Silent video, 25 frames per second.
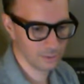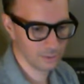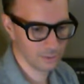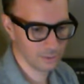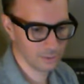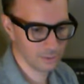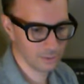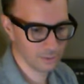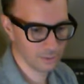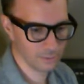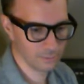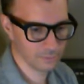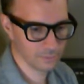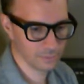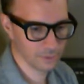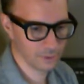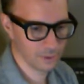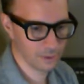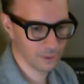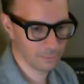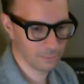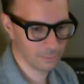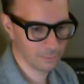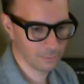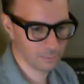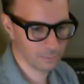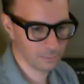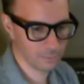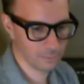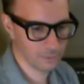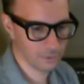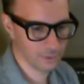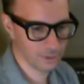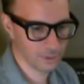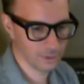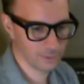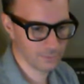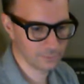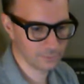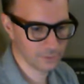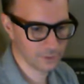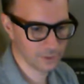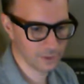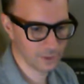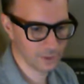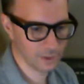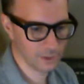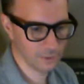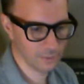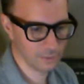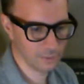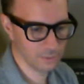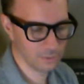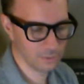Left up, left down.